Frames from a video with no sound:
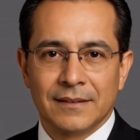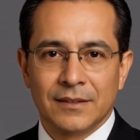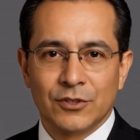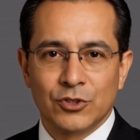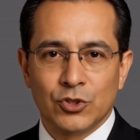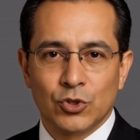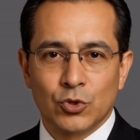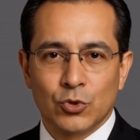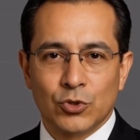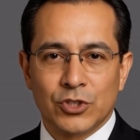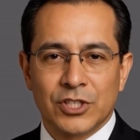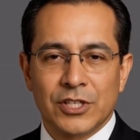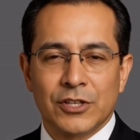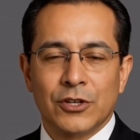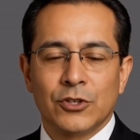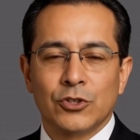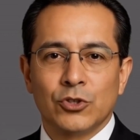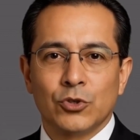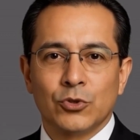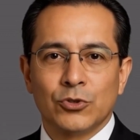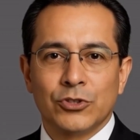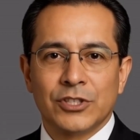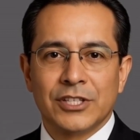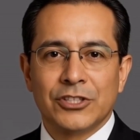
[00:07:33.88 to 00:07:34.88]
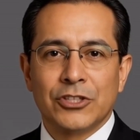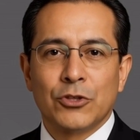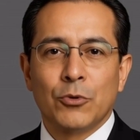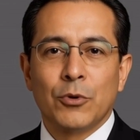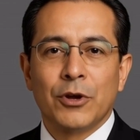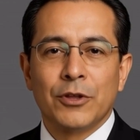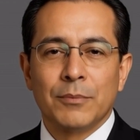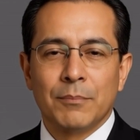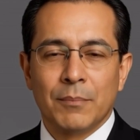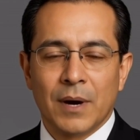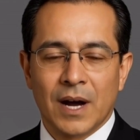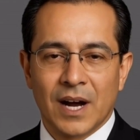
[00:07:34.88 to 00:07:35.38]
You can do this
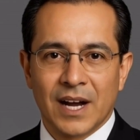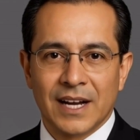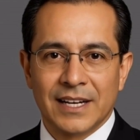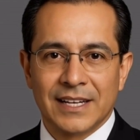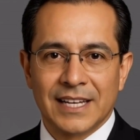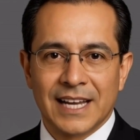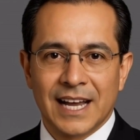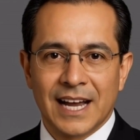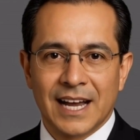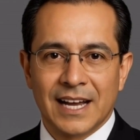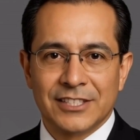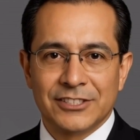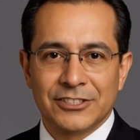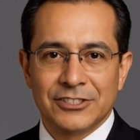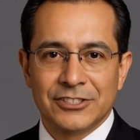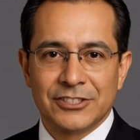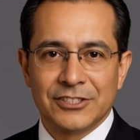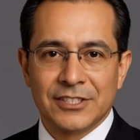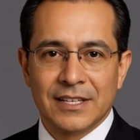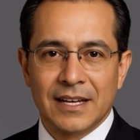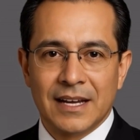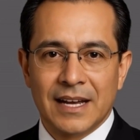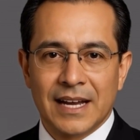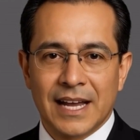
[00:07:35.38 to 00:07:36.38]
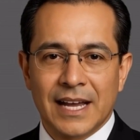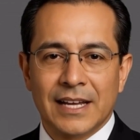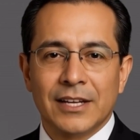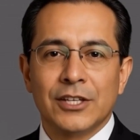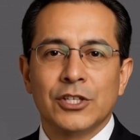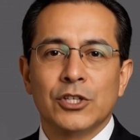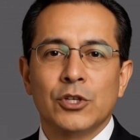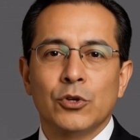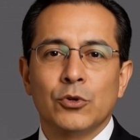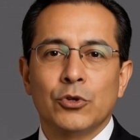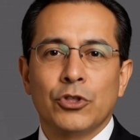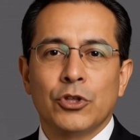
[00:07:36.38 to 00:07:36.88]
with podcasts and
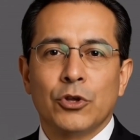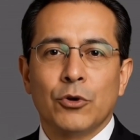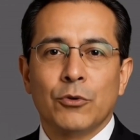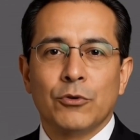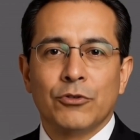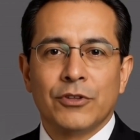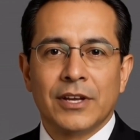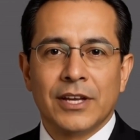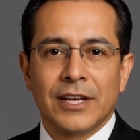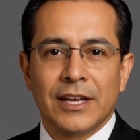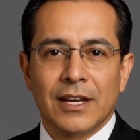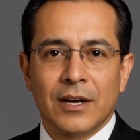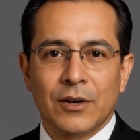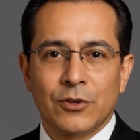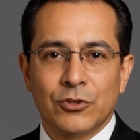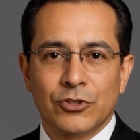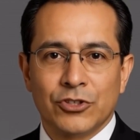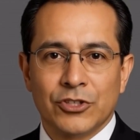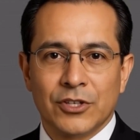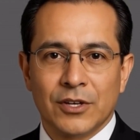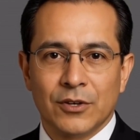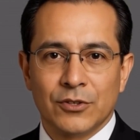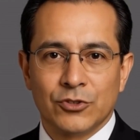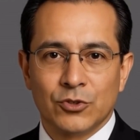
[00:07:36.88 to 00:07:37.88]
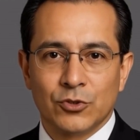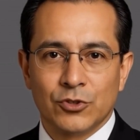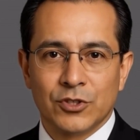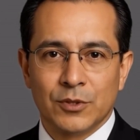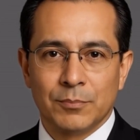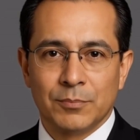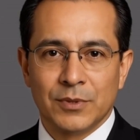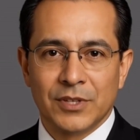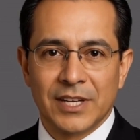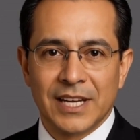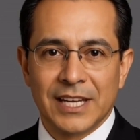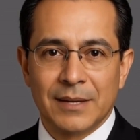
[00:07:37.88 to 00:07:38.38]
YouTube videos through the
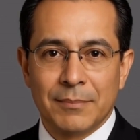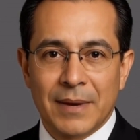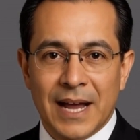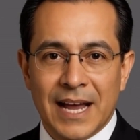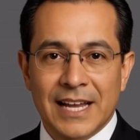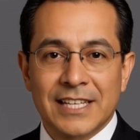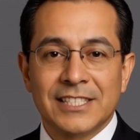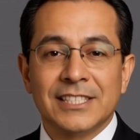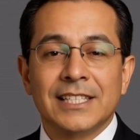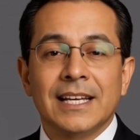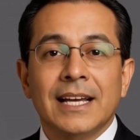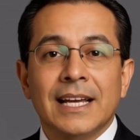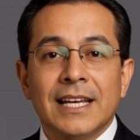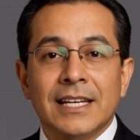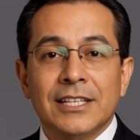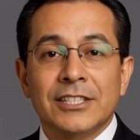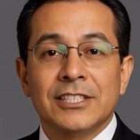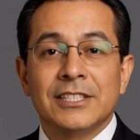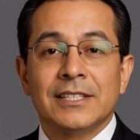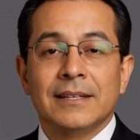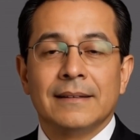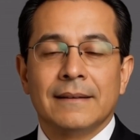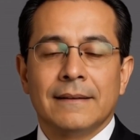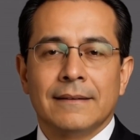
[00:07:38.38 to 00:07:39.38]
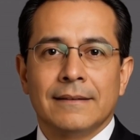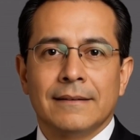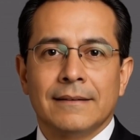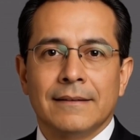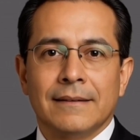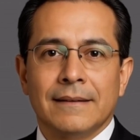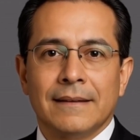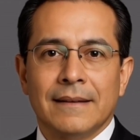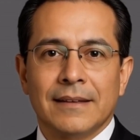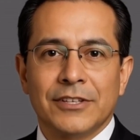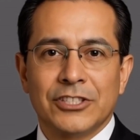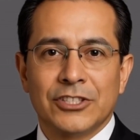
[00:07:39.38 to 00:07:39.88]
playback settings.
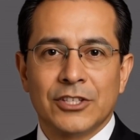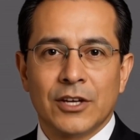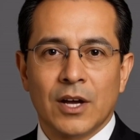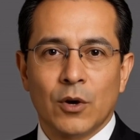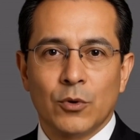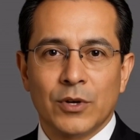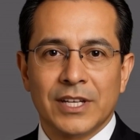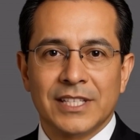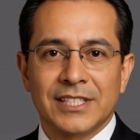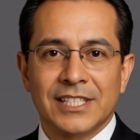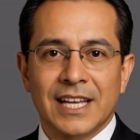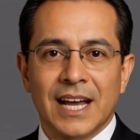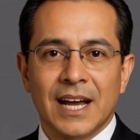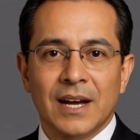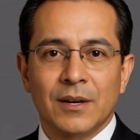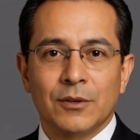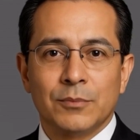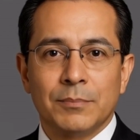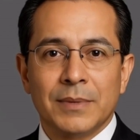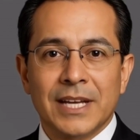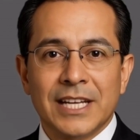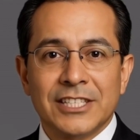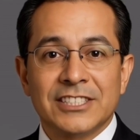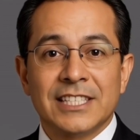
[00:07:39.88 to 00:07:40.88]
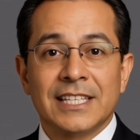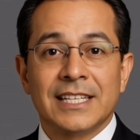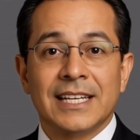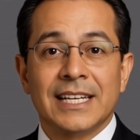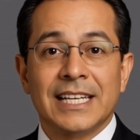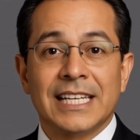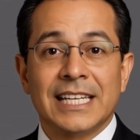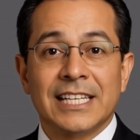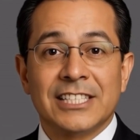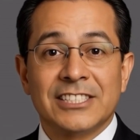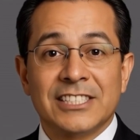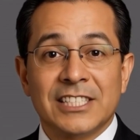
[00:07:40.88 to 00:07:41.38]
Slowing down makes it
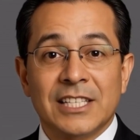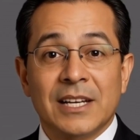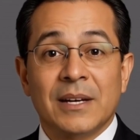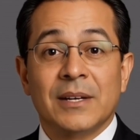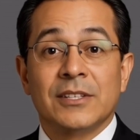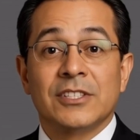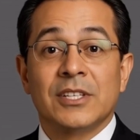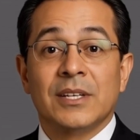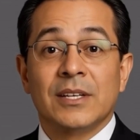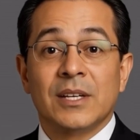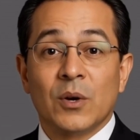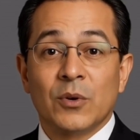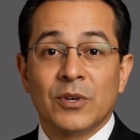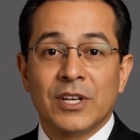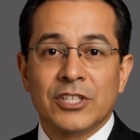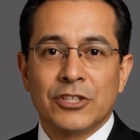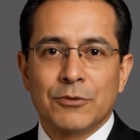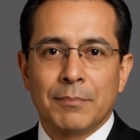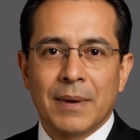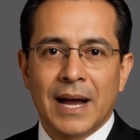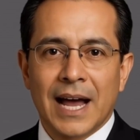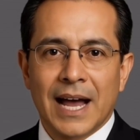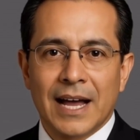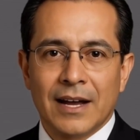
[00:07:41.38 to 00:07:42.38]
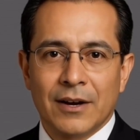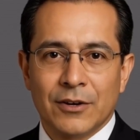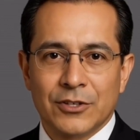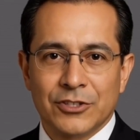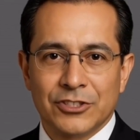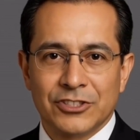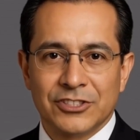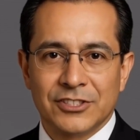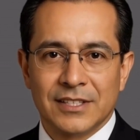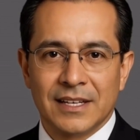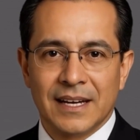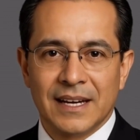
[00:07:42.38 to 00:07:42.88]
easier to notice
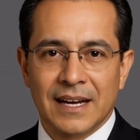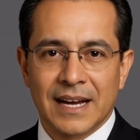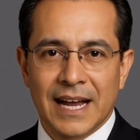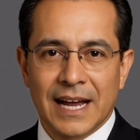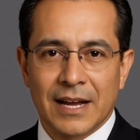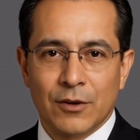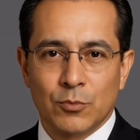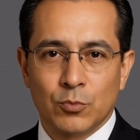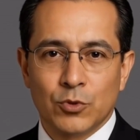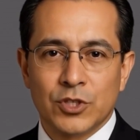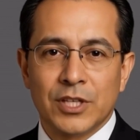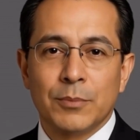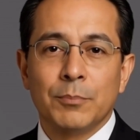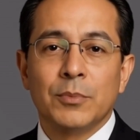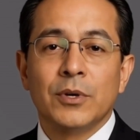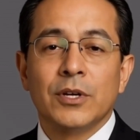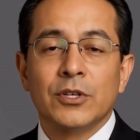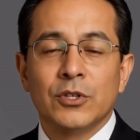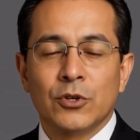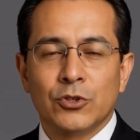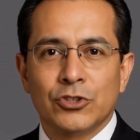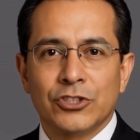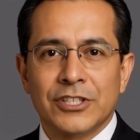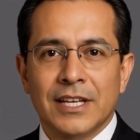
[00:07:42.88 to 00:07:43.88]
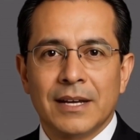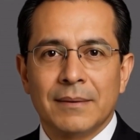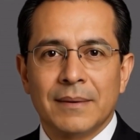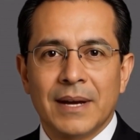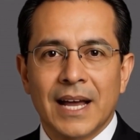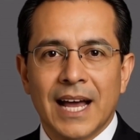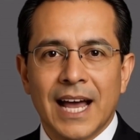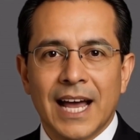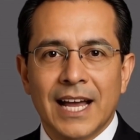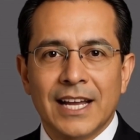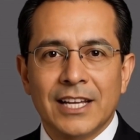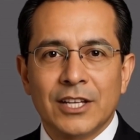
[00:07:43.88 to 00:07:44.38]
patterns and reproduce them
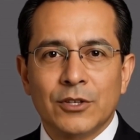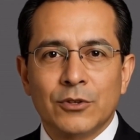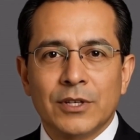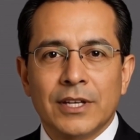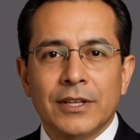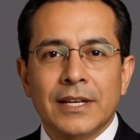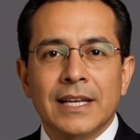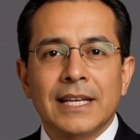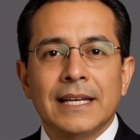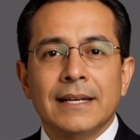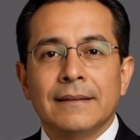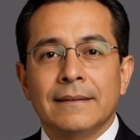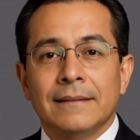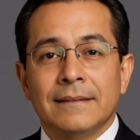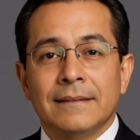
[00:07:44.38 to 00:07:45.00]
accurately.